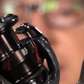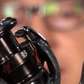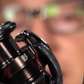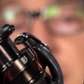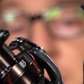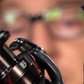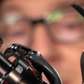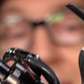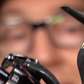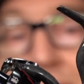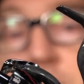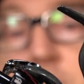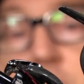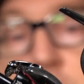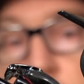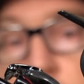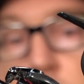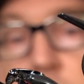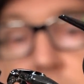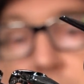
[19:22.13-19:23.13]
to come in
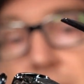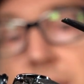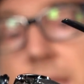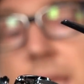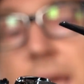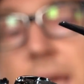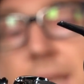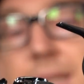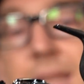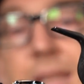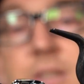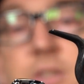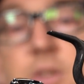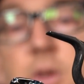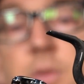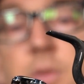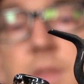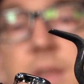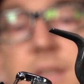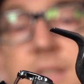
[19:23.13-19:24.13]
store to get. And
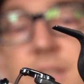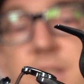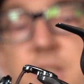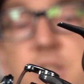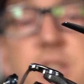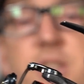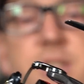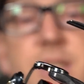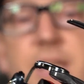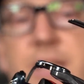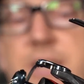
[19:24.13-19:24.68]
so this is just